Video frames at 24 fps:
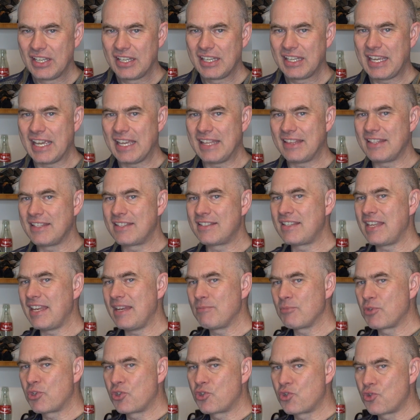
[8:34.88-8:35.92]
get the
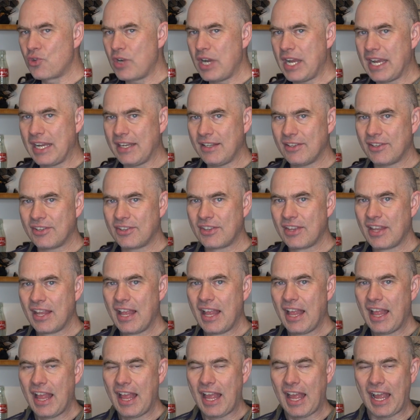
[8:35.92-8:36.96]
same strength,
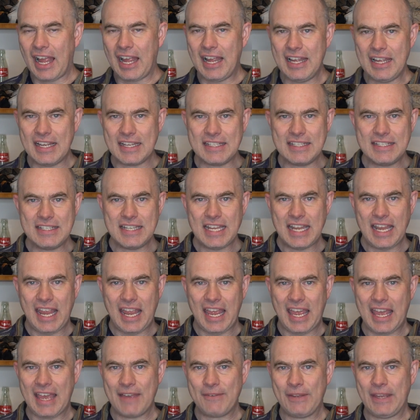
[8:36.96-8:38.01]
and
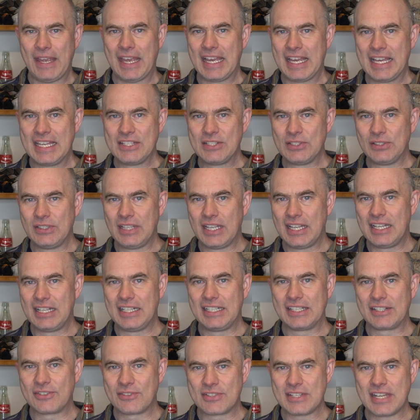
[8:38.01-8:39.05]
have it handle
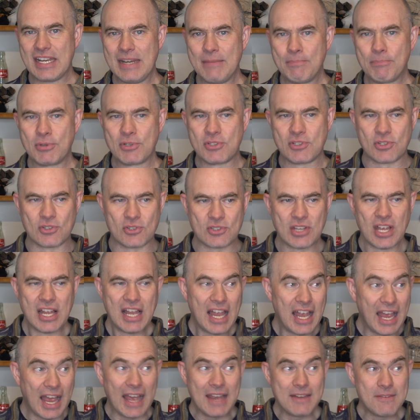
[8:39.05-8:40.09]
higher temperatures.
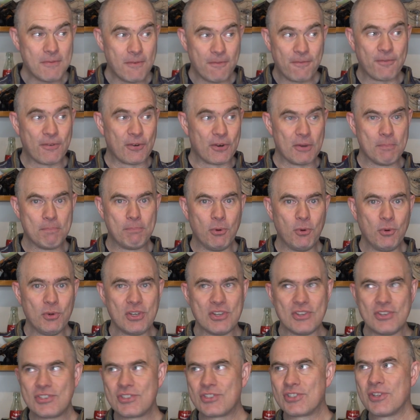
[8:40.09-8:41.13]
And for a
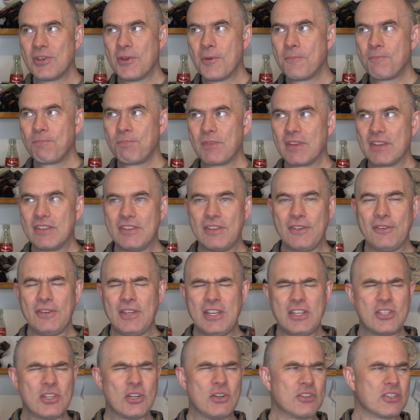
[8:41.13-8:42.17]
bonus,
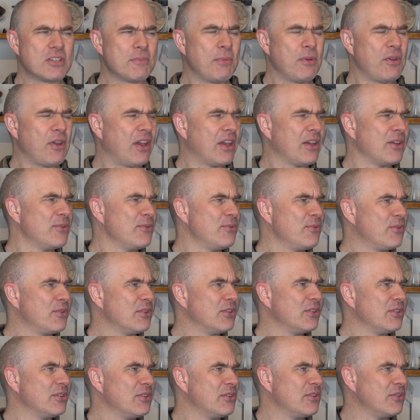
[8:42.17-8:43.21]
he talked about how
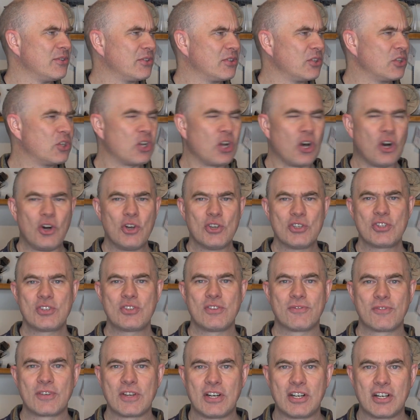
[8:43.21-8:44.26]
the cost
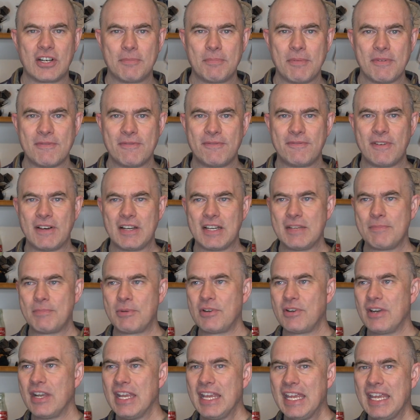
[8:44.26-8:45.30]
of carbon
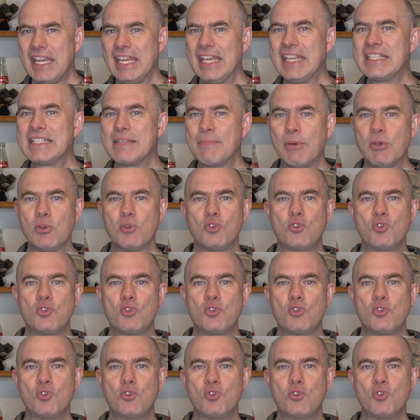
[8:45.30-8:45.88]
fiber is about